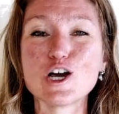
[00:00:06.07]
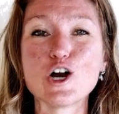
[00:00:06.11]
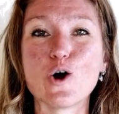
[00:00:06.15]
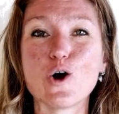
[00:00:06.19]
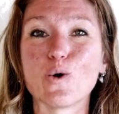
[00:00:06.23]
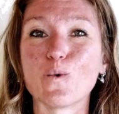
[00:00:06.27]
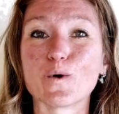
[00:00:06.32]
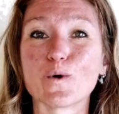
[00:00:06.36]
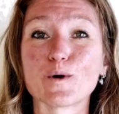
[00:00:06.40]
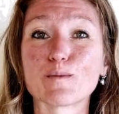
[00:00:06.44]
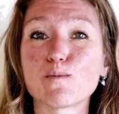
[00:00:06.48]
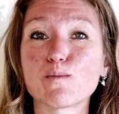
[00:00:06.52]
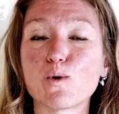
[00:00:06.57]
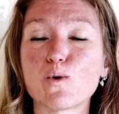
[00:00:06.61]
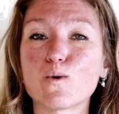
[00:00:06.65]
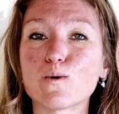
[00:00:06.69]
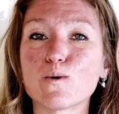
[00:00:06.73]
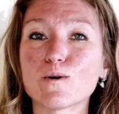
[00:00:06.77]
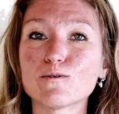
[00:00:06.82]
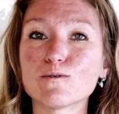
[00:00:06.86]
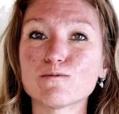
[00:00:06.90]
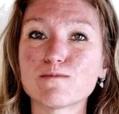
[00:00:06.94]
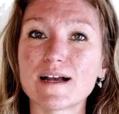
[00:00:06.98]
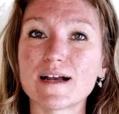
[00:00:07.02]
where
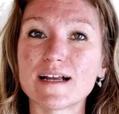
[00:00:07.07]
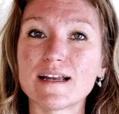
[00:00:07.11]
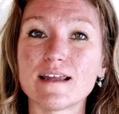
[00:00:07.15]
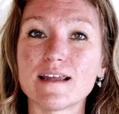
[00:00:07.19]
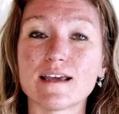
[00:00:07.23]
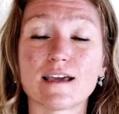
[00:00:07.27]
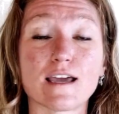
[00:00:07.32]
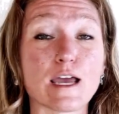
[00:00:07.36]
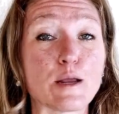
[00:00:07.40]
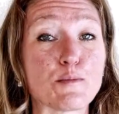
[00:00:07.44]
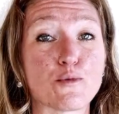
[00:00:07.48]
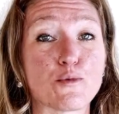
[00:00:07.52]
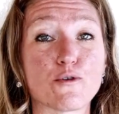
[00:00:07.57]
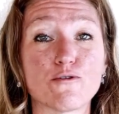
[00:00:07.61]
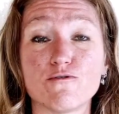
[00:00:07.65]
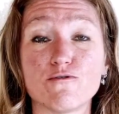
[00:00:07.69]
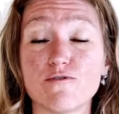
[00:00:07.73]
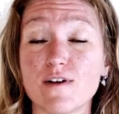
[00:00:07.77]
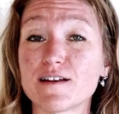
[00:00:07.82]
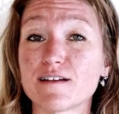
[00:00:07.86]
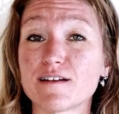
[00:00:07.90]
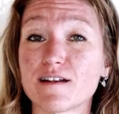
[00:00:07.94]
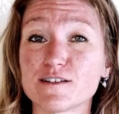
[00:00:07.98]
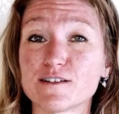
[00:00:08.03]
poor writing can
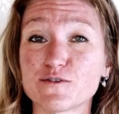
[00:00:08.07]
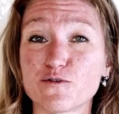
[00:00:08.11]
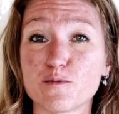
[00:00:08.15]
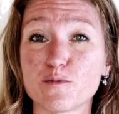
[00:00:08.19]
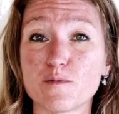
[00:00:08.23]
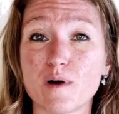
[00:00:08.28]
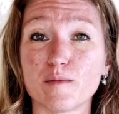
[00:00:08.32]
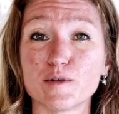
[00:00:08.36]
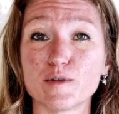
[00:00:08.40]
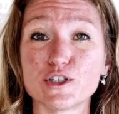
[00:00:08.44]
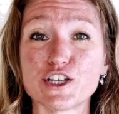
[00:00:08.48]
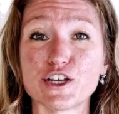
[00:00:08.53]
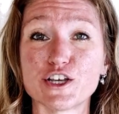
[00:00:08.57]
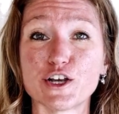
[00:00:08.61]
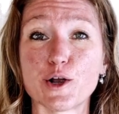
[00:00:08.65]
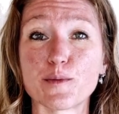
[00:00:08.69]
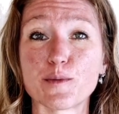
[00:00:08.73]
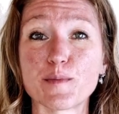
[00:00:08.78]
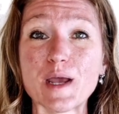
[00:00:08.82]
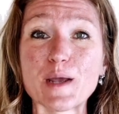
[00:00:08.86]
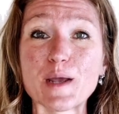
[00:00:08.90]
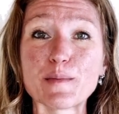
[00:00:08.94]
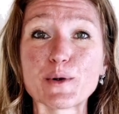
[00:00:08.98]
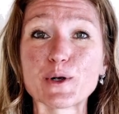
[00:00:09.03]
prevent us from publishing our
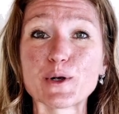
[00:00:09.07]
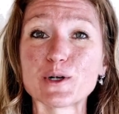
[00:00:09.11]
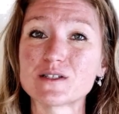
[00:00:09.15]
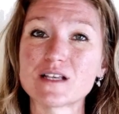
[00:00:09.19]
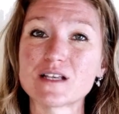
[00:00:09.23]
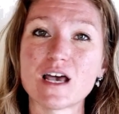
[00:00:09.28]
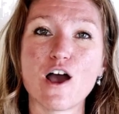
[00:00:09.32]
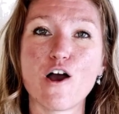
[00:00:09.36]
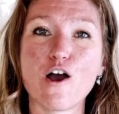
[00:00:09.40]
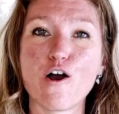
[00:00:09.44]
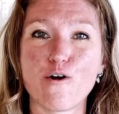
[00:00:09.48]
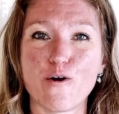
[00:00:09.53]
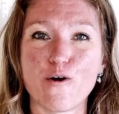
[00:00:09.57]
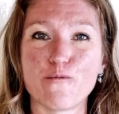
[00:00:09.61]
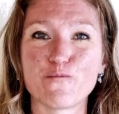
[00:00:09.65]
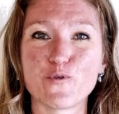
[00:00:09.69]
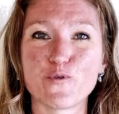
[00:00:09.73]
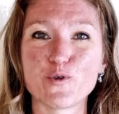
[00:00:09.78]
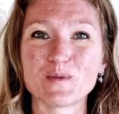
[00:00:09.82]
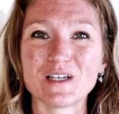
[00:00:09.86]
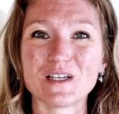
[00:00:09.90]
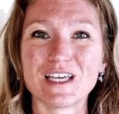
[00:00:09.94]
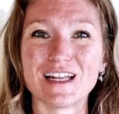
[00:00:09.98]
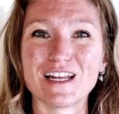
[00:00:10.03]
papers and from
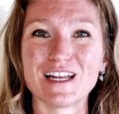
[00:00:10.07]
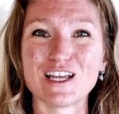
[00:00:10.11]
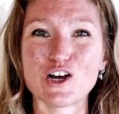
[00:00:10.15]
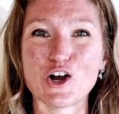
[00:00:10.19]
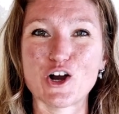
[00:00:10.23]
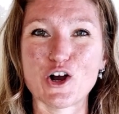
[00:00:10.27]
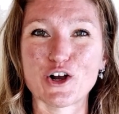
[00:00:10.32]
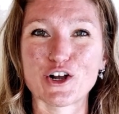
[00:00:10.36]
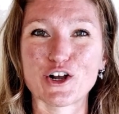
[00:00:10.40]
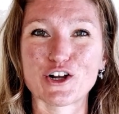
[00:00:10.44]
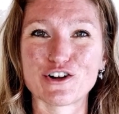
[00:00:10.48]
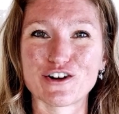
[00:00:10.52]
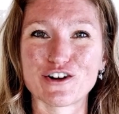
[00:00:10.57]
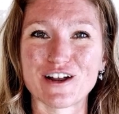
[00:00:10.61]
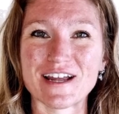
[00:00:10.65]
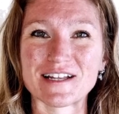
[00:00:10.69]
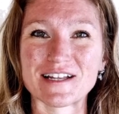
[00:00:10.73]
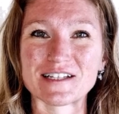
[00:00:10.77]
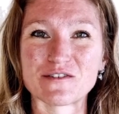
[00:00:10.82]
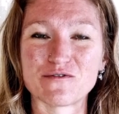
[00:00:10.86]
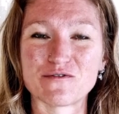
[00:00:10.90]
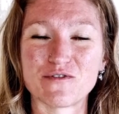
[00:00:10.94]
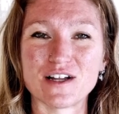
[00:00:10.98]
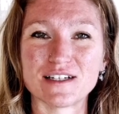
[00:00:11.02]
getting our grants
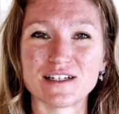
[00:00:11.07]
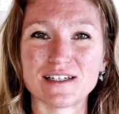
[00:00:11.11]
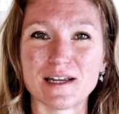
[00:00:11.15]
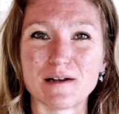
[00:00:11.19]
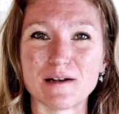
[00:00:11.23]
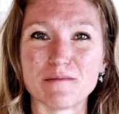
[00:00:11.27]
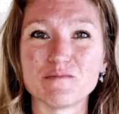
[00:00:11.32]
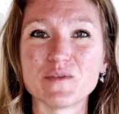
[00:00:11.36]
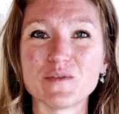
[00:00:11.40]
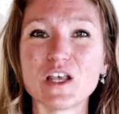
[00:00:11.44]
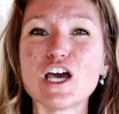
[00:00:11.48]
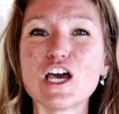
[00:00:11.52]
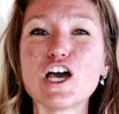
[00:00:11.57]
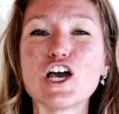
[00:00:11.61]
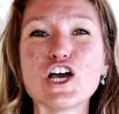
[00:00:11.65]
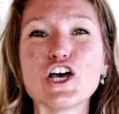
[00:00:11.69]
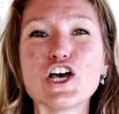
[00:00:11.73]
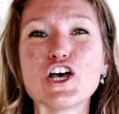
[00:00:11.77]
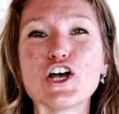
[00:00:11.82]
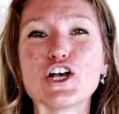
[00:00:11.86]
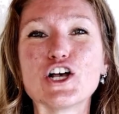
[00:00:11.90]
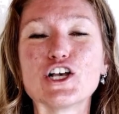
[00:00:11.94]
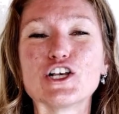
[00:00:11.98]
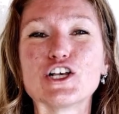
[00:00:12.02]
funded.
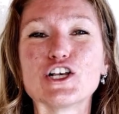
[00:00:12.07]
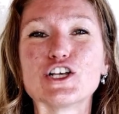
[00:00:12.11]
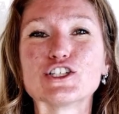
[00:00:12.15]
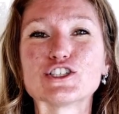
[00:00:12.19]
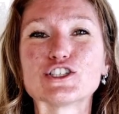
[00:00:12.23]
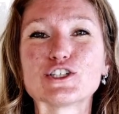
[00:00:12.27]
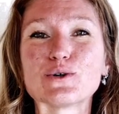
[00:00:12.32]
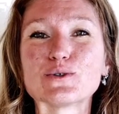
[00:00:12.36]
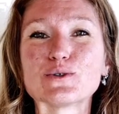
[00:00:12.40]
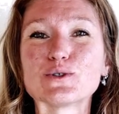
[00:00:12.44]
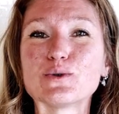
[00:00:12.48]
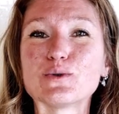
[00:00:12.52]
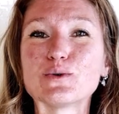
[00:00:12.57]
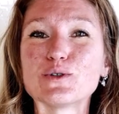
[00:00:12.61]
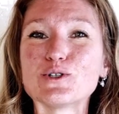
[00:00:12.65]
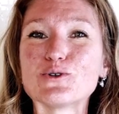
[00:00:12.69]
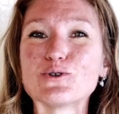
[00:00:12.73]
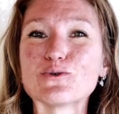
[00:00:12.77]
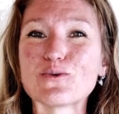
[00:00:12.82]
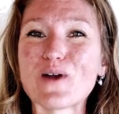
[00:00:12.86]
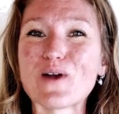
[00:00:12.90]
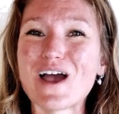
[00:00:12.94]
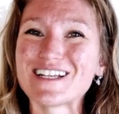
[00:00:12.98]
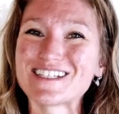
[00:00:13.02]
So to
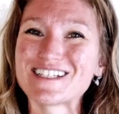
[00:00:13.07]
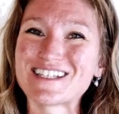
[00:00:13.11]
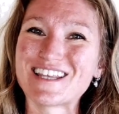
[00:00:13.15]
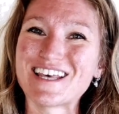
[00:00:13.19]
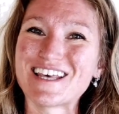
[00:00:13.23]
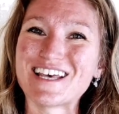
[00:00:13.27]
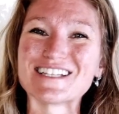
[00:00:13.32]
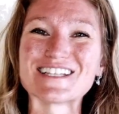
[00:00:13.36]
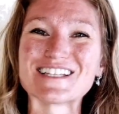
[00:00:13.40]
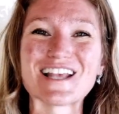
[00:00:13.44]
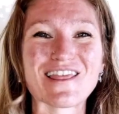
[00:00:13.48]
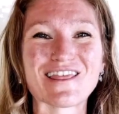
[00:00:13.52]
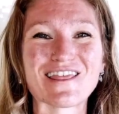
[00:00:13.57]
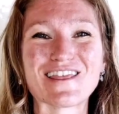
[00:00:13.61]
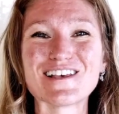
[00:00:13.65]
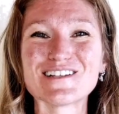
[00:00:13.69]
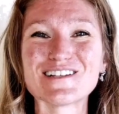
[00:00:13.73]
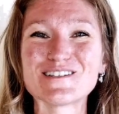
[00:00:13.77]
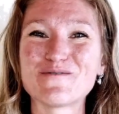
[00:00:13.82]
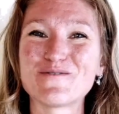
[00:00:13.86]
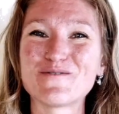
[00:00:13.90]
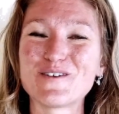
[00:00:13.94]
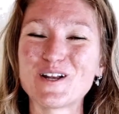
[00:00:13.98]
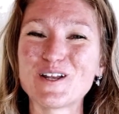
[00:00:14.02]
address this
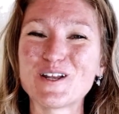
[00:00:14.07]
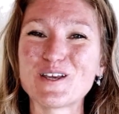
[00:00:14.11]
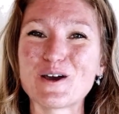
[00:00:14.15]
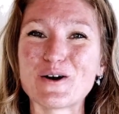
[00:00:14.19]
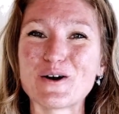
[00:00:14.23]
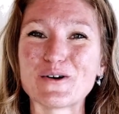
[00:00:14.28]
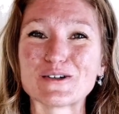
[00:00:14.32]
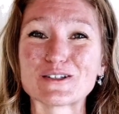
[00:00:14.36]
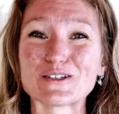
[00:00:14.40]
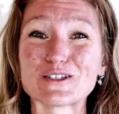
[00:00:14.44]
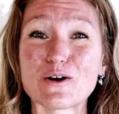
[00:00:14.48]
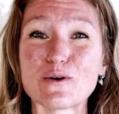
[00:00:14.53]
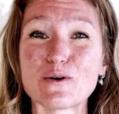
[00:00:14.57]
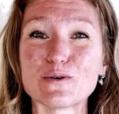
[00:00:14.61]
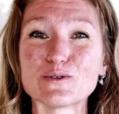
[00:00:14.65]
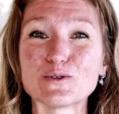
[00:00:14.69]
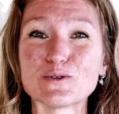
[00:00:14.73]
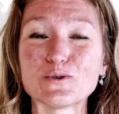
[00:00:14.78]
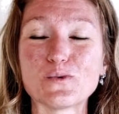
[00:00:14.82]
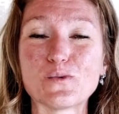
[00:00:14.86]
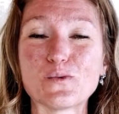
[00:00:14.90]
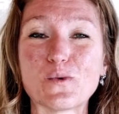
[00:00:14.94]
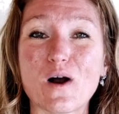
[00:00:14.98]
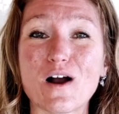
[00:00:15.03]
video is going to
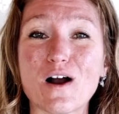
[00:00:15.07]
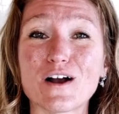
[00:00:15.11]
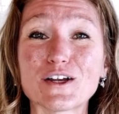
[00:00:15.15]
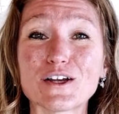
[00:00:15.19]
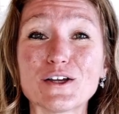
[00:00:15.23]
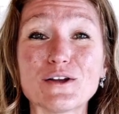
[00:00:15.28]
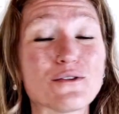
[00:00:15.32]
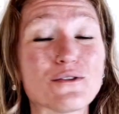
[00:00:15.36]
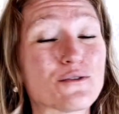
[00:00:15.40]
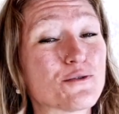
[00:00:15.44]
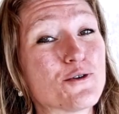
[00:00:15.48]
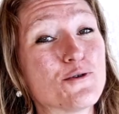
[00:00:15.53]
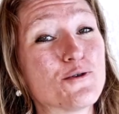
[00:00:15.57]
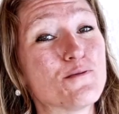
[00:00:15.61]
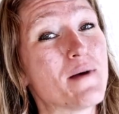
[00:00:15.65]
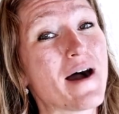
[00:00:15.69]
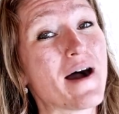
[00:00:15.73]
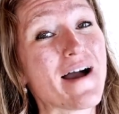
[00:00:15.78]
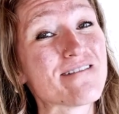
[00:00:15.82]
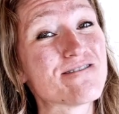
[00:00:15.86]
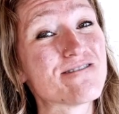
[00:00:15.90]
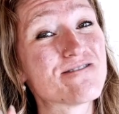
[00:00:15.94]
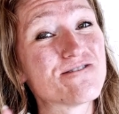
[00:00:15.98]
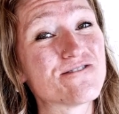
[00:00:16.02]
walk you through
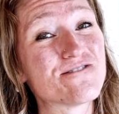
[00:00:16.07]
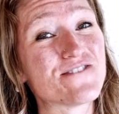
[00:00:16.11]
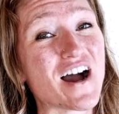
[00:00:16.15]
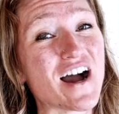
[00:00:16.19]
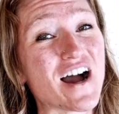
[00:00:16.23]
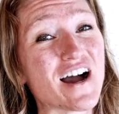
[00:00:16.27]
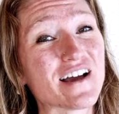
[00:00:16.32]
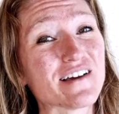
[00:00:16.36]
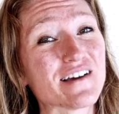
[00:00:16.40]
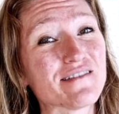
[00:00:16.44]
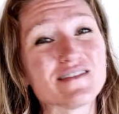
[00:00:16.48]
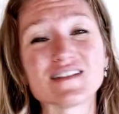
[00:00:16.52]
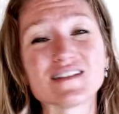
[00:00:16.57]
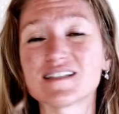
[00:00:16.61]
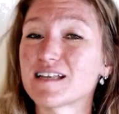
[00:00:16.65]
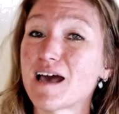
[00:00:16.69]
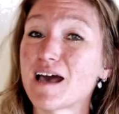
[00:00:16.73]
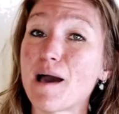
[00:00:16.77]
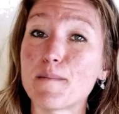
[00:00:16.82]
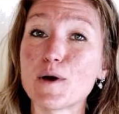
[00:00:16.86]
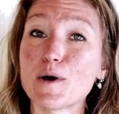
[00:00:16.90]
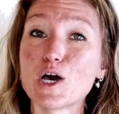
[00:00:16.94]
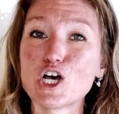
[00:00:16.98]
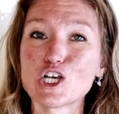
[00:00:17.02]
my 5-step
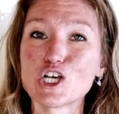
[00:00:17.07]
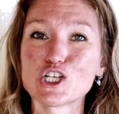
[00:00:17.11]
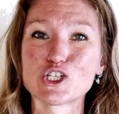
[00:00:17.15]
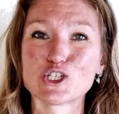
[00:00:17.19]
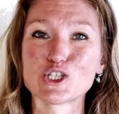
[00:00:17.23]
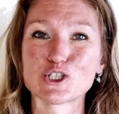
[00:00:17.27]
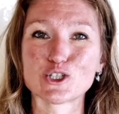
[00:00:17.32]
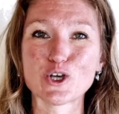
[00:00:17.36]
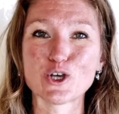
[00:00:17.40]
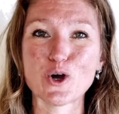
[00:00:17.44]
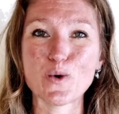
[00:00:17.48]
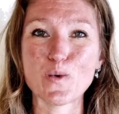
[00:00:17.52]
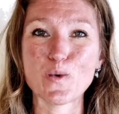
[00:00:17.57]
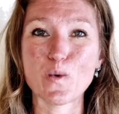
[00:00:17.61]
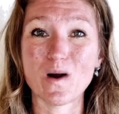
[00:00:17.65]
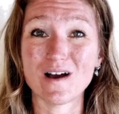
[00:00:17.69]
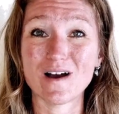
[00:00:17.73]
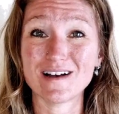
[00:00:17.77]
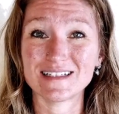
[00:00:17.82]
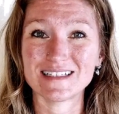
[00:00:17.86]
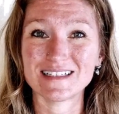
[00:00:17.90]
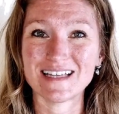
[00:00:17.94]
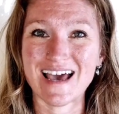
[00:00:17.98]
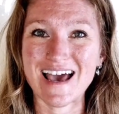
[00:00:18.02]
so
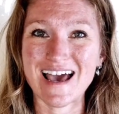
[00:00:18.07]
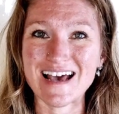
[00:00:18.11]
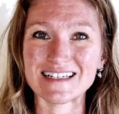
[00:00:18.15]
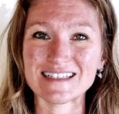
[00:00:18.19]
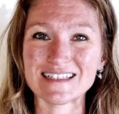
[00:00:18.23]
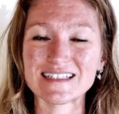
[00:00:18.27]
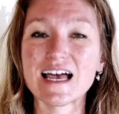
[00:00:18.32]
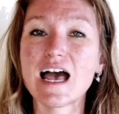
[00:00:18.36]
what test